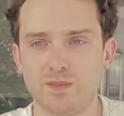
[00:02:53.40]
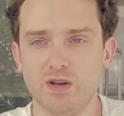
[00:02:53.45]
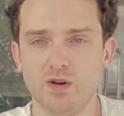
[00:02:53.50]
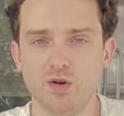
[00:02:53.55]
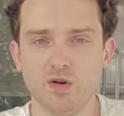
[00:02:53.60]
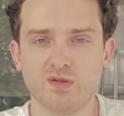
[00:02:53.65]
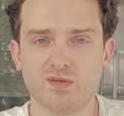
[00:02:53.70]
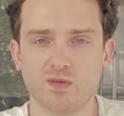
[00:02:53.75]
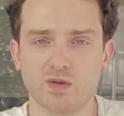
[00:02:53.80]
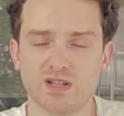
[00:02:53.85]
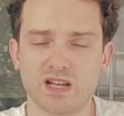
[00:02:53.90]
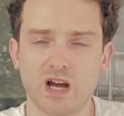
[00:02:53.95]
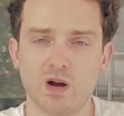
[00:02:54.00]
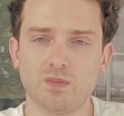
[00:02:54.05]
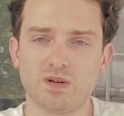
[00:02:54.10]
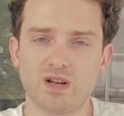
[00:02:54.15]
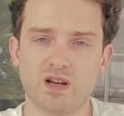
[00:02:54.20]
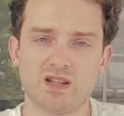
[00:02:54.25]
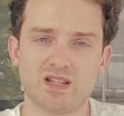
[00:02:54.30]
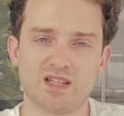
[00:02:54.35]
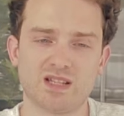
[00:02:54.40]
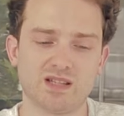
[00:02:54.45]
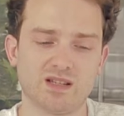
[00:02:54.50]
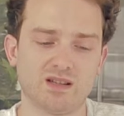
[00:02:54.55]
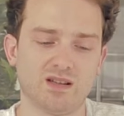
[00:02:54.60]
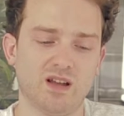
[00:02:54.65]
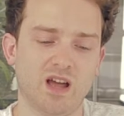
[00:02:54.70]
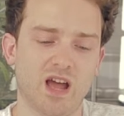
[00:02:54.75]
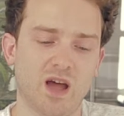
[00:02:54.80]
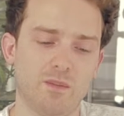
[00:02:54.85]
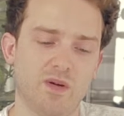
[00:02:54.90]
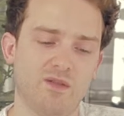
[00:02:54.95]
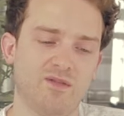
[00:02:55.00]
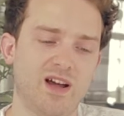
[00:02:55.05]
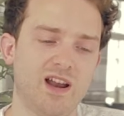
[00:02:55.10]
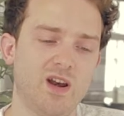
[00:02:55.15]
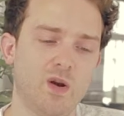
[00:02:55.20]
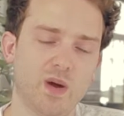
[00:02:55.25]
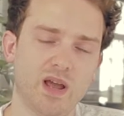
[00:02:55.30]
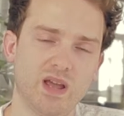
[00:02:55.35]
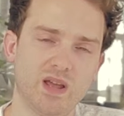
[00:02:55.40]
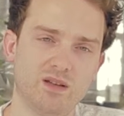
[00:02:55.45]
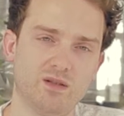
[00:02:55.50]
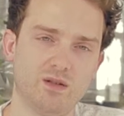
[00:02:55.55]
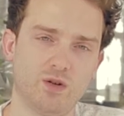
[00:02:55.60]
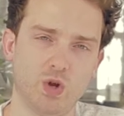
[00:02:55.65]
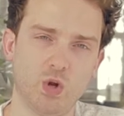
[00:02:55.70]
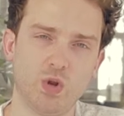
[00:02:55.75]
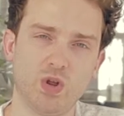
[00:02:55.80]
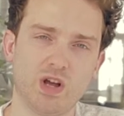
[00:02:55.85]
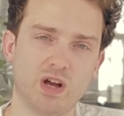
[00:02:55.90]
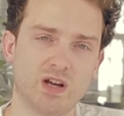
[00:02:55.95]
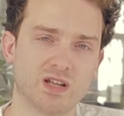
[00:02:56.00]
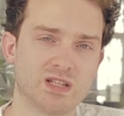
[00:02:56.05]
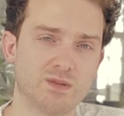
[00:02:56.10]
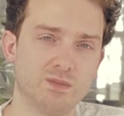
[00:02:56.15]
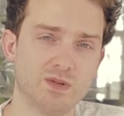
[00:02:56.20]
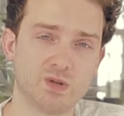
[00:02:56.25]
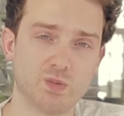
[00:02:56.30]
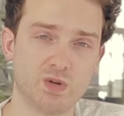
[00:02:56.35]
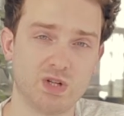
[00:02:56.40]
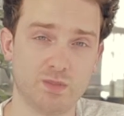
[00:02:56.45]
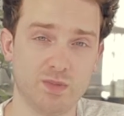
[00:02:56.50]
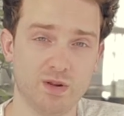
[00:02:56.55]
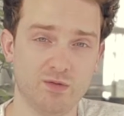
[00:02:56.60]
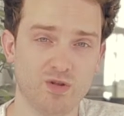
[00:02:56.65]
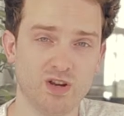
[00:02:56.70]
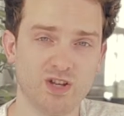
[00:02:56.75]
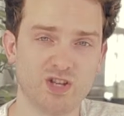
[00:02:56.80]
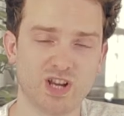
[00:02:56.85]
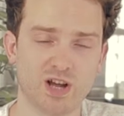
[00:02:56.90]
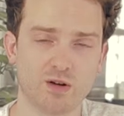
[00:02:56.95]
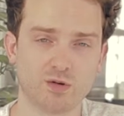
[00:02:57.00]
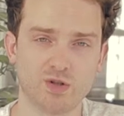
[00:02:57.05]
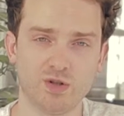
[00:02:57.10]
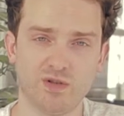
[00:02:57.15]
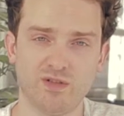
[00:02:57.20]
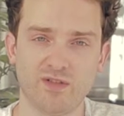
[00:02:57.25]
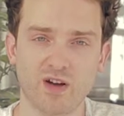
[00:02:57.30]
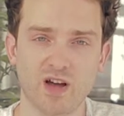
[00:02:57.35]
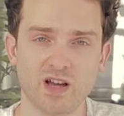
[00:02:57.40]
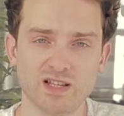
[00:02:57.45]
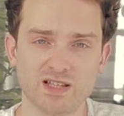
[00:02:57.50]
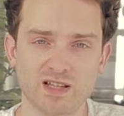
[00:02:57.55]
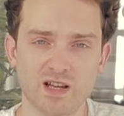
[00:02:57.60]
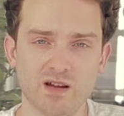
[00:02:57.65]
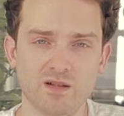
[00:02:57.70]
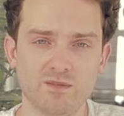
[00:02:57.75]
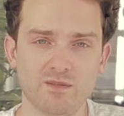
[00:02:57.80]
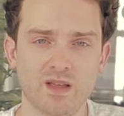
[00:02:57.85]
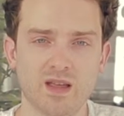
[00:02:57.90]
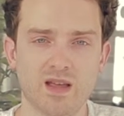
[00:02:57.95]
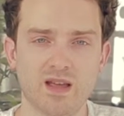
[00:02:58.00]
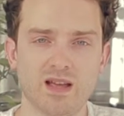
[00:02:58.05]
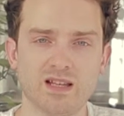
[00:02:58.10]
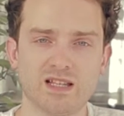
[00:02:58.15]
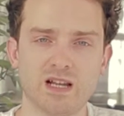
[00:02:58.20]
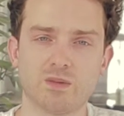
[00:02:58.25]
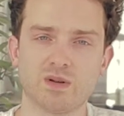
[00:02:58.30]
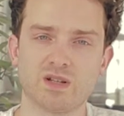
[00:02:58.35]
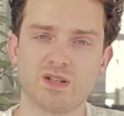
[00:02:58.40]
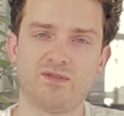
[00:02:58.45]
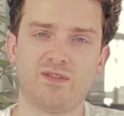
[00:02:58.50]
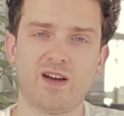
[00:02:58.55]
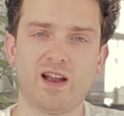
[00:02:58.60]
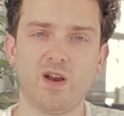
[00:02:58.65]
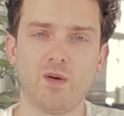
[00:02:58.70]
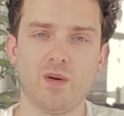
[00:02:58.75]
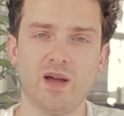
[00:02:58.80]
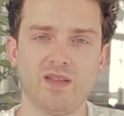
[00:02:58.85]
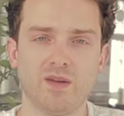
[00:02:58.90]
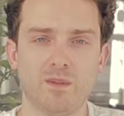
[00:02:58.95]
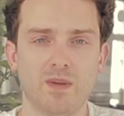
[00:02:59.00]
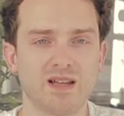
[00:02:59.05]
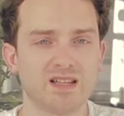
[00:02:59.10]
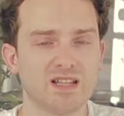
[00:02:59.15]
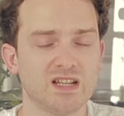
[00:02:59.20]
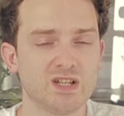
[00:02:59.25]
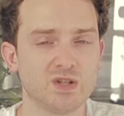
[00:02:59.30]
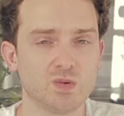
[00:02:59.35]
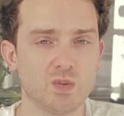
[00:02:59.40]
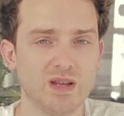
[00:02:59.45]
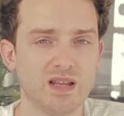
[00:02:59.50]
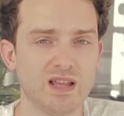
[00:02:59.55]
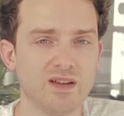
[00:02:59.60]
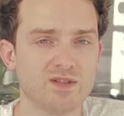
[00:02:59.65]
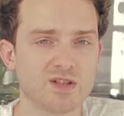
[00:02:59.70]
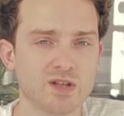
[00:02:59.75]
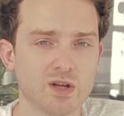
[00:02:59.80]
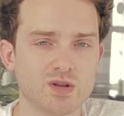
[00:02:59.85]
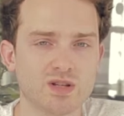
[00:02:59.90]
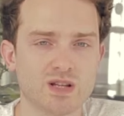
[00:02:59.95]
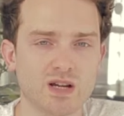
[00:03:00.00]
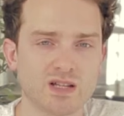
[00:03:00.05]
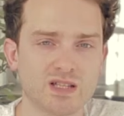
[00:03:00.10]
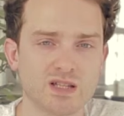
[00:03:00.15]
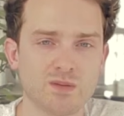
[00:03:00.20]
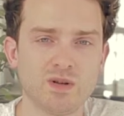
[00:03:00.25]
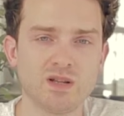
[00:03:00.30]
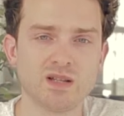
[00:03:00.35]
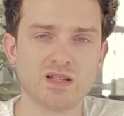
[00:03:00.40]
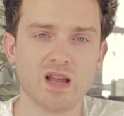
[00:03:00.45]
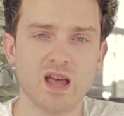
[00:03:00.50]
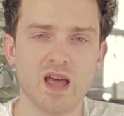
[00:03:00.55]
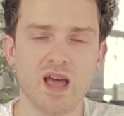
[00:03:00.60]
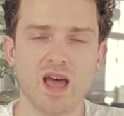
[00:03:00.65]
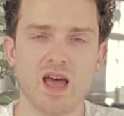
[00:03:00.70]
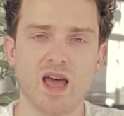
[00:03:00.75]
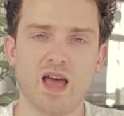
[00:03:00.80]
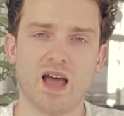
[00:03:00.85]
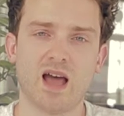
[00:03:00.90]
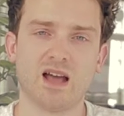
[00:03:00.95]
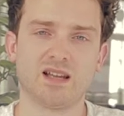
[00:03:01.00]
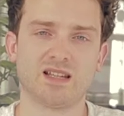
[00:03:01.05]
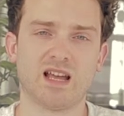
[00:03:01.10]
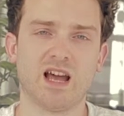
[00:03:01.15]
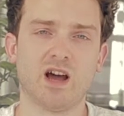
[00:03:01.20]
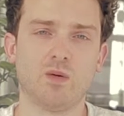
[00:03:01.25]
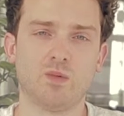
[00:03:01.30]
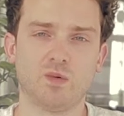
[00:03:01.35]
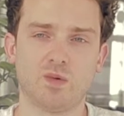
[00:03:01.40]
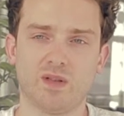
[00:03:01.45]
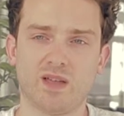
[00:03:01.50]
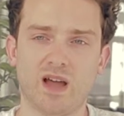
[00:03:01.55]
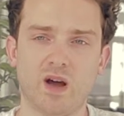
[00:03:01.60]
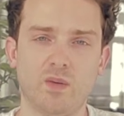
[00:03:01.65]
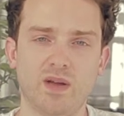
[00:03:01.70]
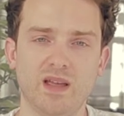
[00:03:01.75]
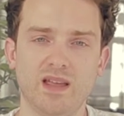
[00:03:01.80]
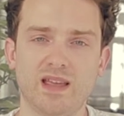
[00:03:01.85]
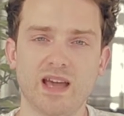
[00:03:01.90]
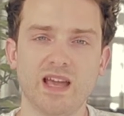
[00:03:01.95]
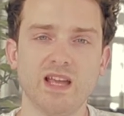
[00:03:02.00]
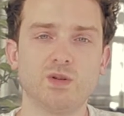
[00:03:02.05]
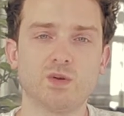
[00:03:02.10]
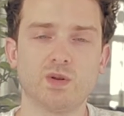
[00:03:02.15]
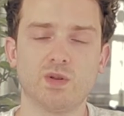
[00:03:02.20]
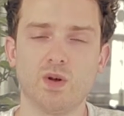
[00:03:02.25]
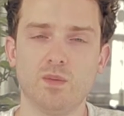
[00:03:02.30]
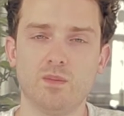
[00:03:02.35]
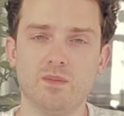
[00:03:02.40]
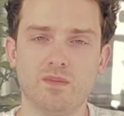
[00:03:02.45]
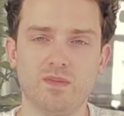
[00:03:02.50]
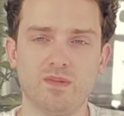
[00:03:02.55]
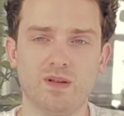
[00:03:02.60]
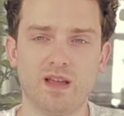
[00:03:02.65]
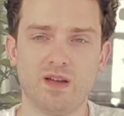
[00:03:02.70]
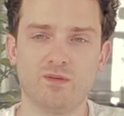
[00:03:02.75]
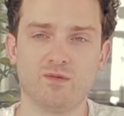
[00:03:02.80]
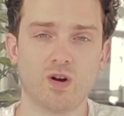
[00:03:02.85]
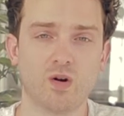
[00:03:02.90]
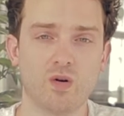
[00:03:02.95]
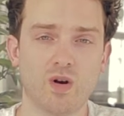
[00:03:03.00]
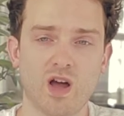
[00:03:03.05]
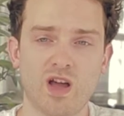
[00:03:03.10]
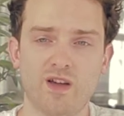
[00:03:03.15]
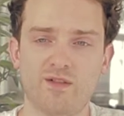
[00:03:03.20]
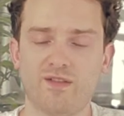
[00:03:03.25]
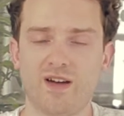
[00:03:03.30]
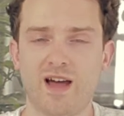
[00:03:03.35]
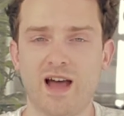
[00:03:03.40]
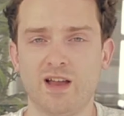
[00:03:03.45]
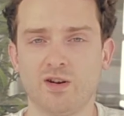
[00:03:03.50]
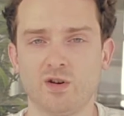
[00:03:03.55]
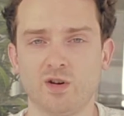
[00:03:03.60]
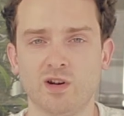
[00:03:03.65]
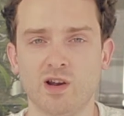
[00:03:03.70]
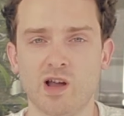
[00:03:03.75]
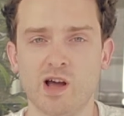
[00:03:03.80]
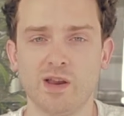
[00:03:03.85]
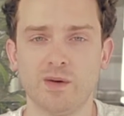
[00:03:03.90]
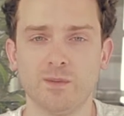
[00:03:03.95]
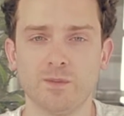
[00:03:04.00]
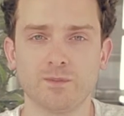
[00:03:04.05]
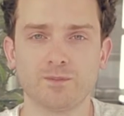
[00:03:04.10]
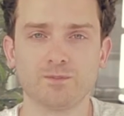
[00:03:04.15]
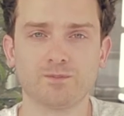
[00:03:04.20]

been useful. It's helped us evaluate who the customers we should be reaching out to first are. It's helped us evaluate the message we give to those customers. And it's helped with how we engage with them in real life and online.